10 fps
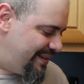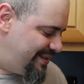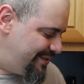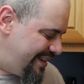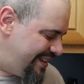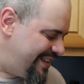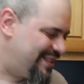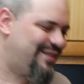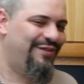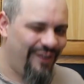Doing
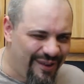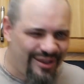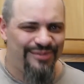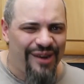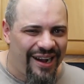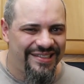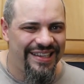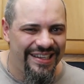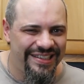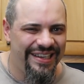this further
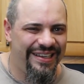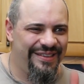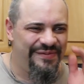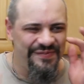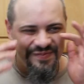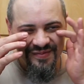processing